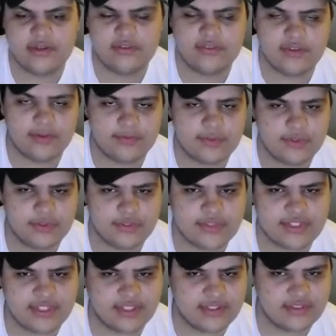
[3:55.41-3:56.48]
from
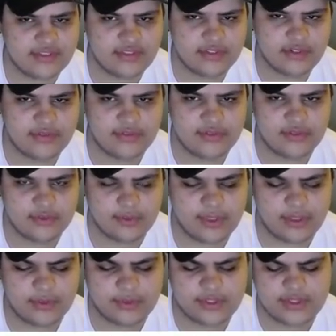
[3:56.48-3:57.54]
Tulsi in this interview as
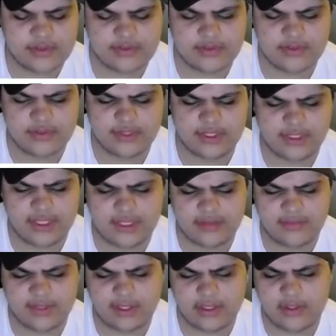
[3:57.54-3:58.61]
well, where she was doing a lot
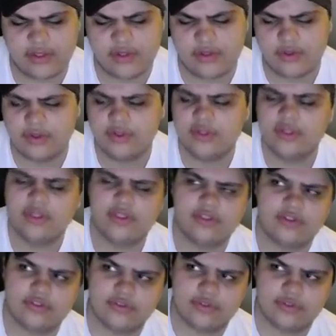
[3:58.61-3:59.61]
of like, oh, there's